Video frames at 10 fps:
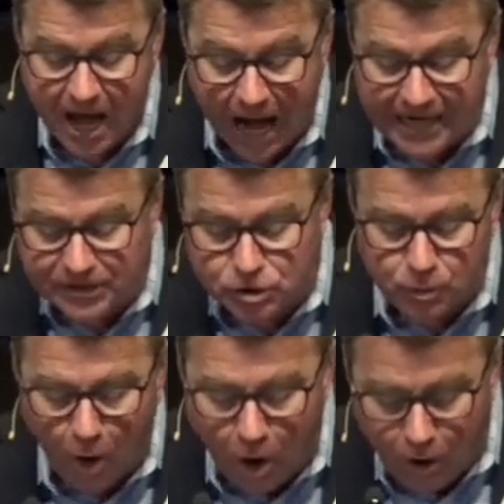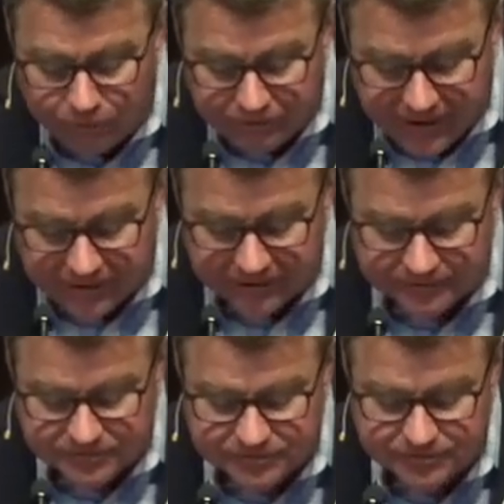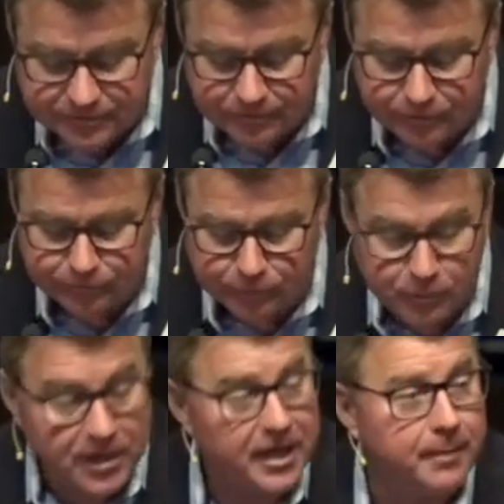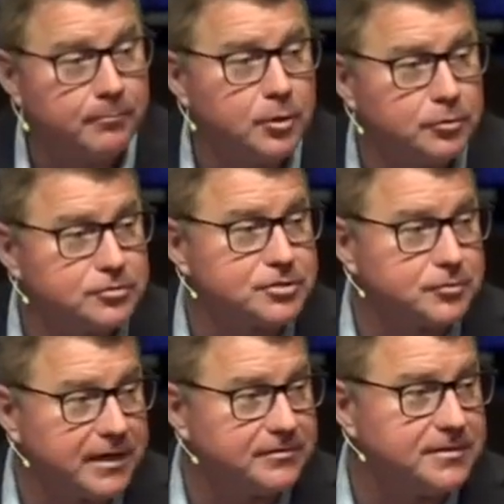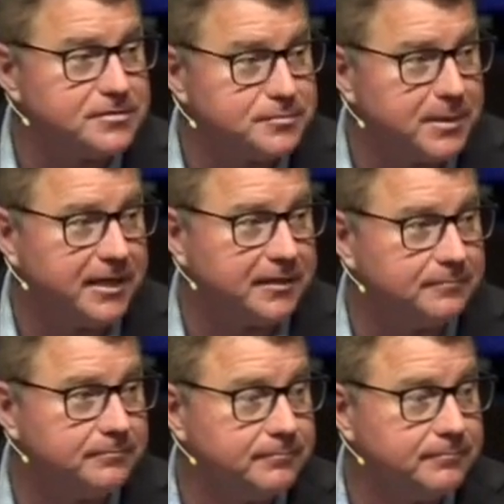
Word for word: I can do all things through him who strengthens me.